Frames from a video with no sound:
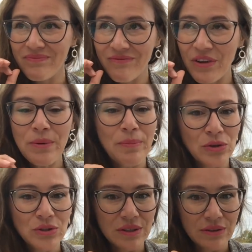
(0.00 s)
very
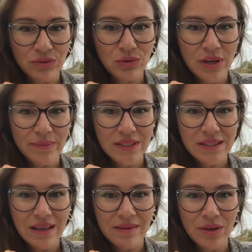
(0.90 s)
positive to some
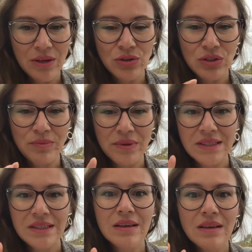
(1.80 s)
extent, because it
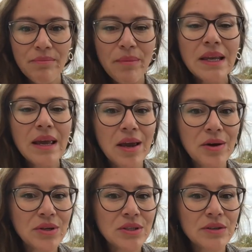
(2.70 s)
means many
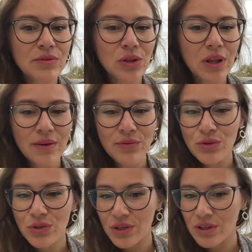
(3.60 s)
areas of your life will
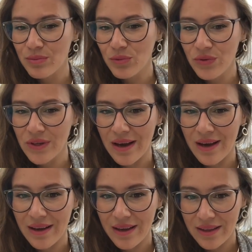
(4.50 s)
start moving
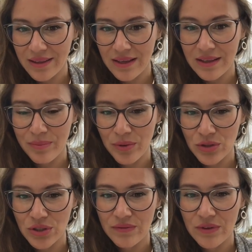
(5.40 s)
ahead in a
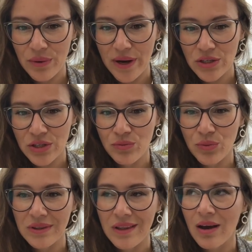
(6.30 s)
positive direction
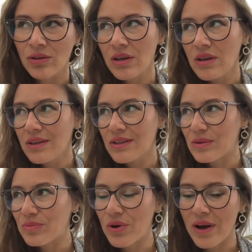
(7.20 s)
without
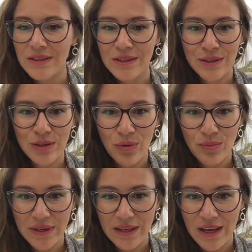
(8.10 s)
surprises and
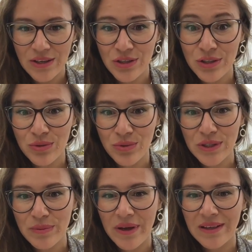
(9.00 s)
complications. So we
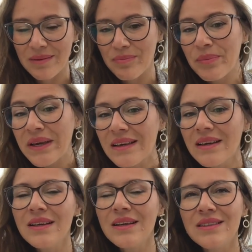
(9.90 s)
expect a big
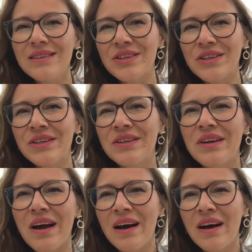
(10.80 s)
turn
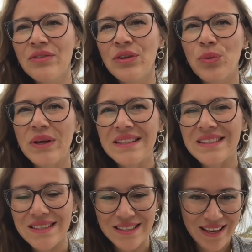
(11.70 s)
of the
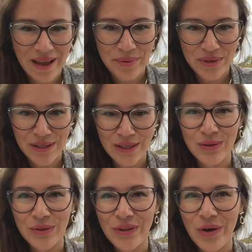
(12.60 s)
winds happening in
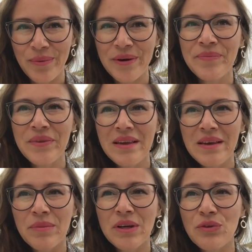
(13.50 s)
October.
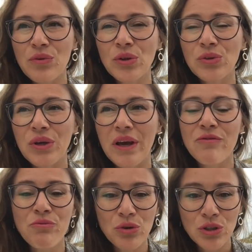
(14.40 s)
But if you want to have
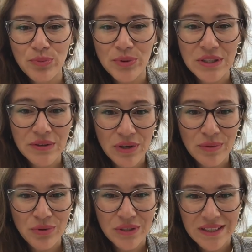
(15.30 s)
more
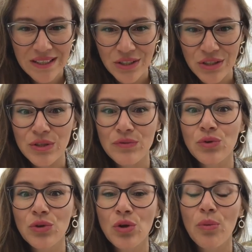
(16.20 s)
specific predictions
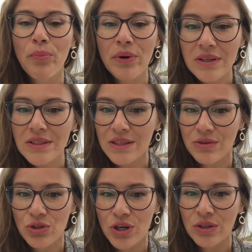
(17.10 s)
for your
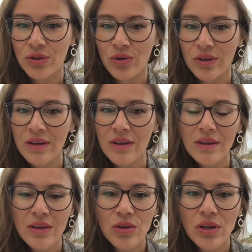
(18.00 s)
personal chart only,
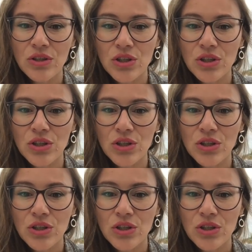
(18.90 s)
you can